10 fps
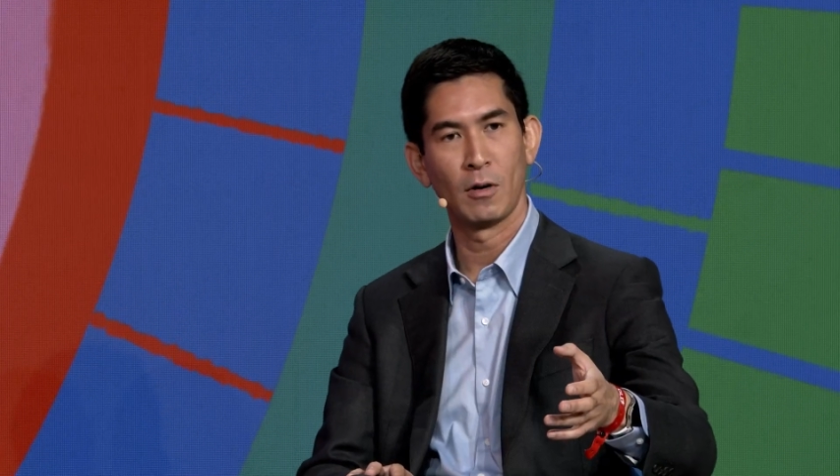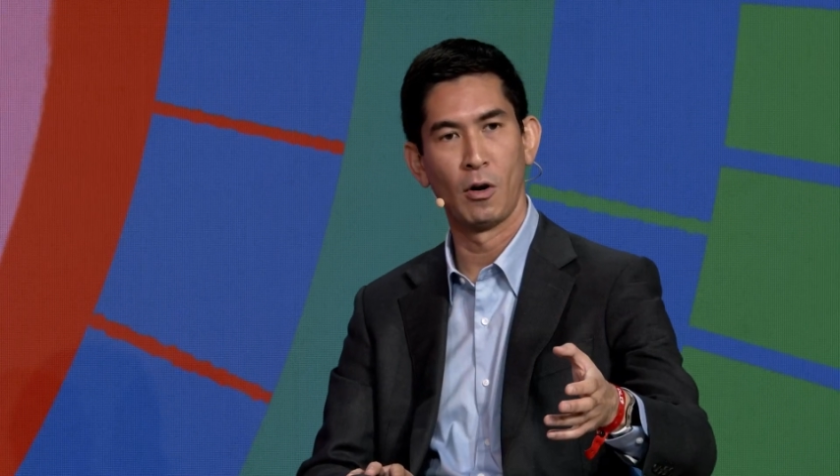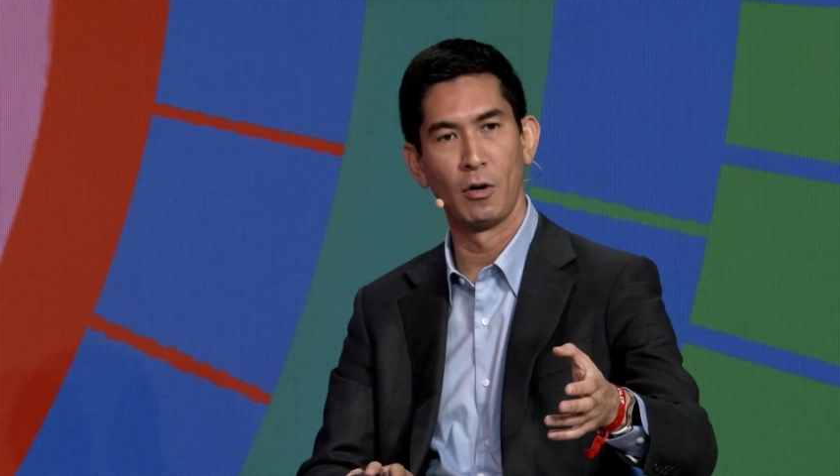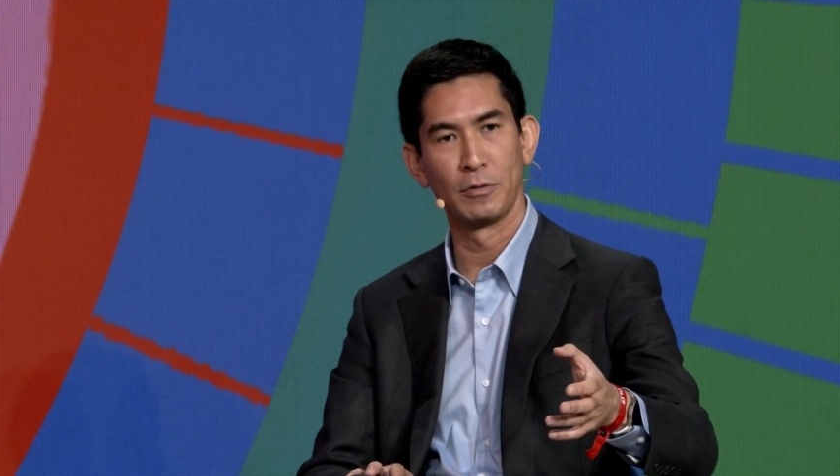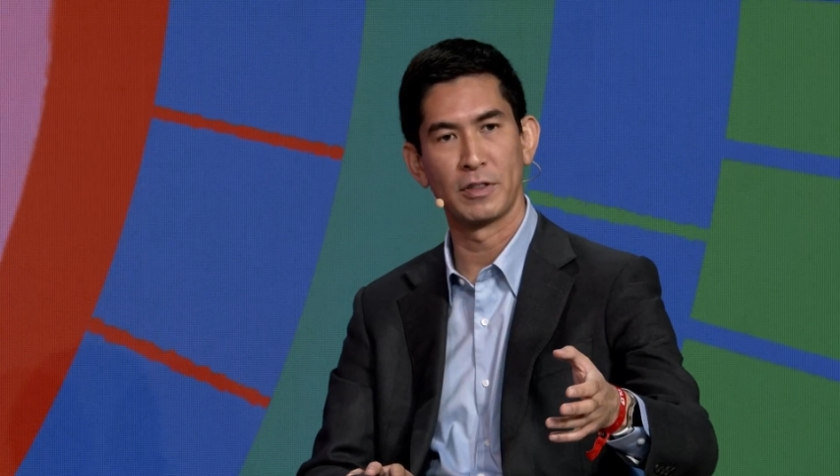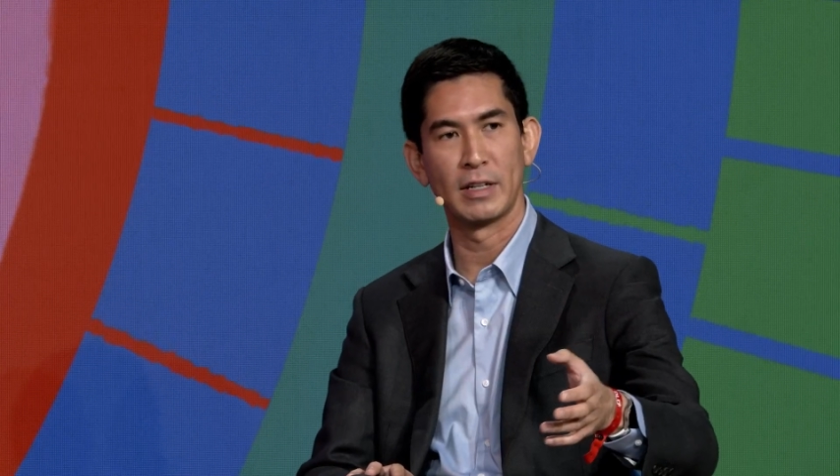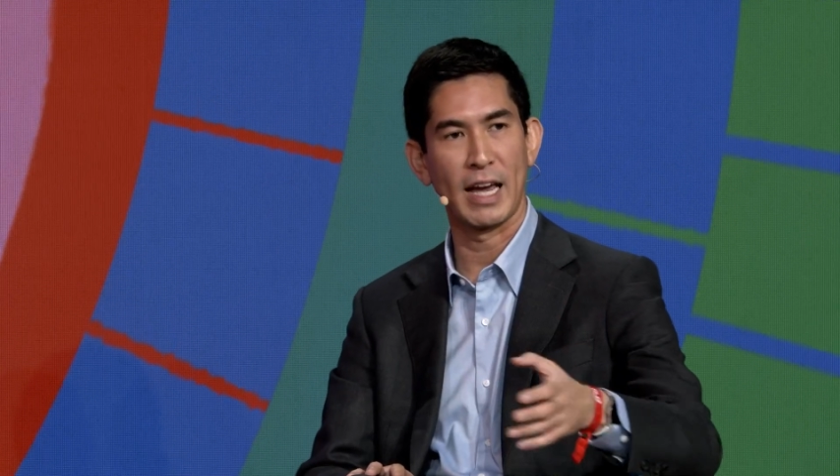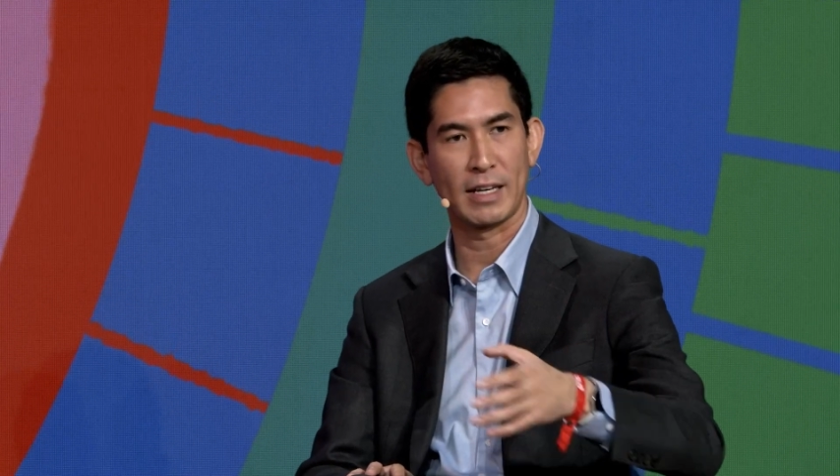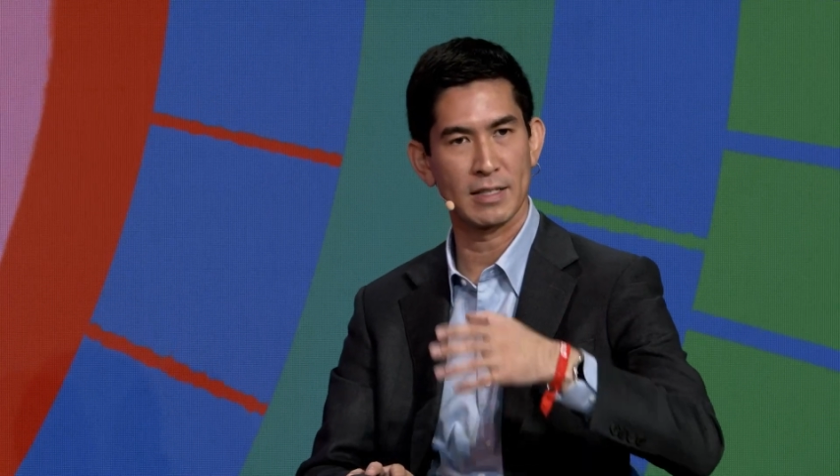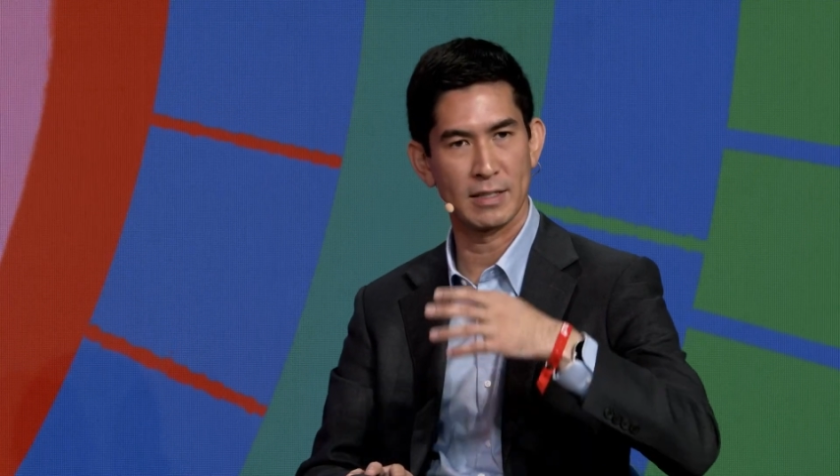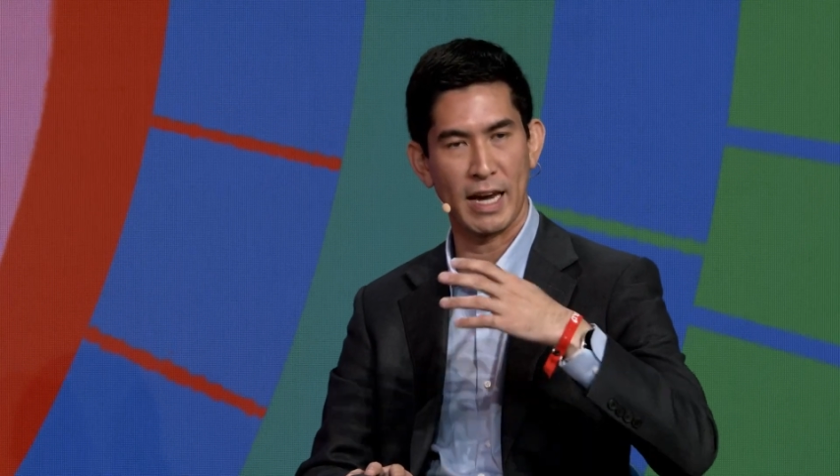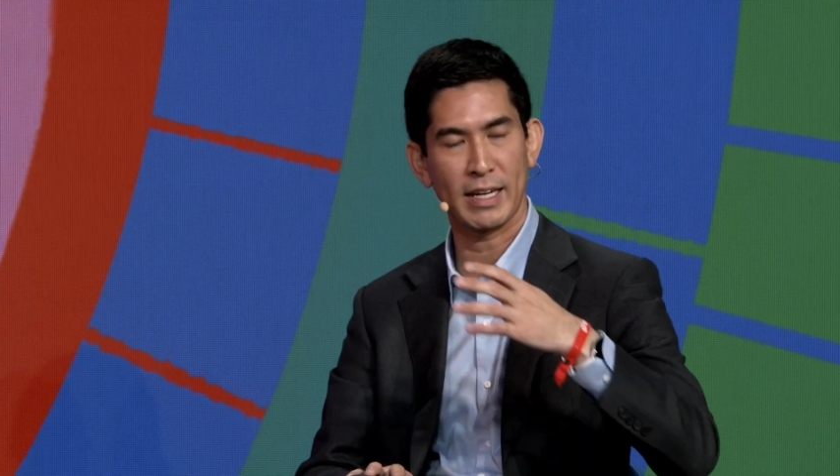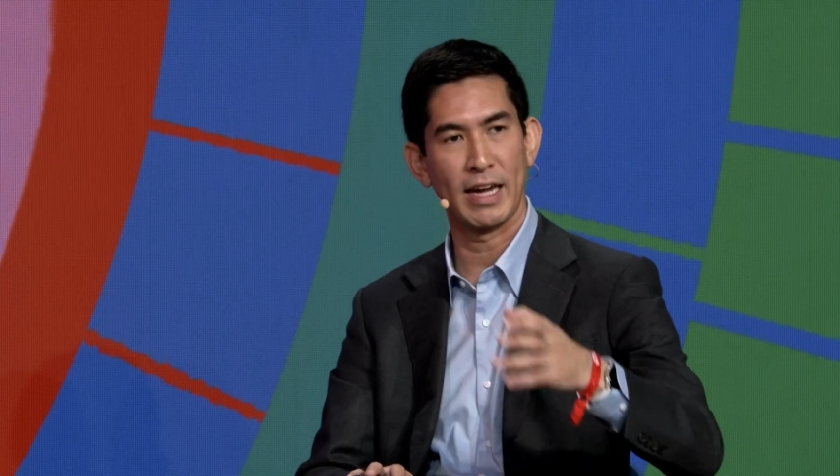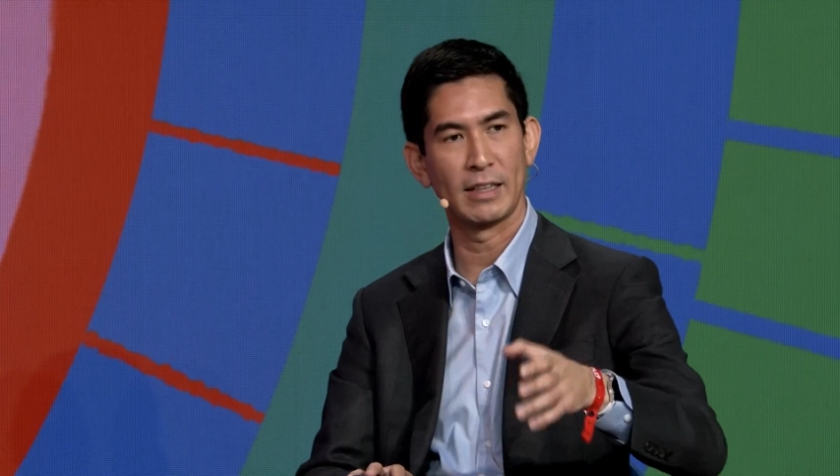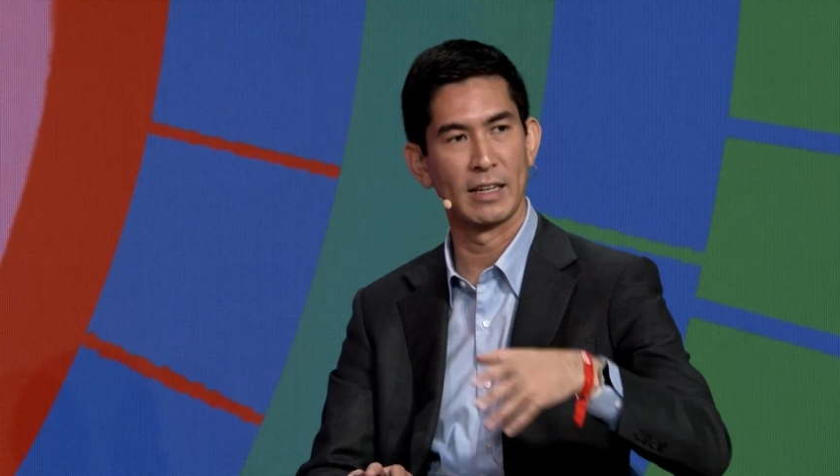of the next decade,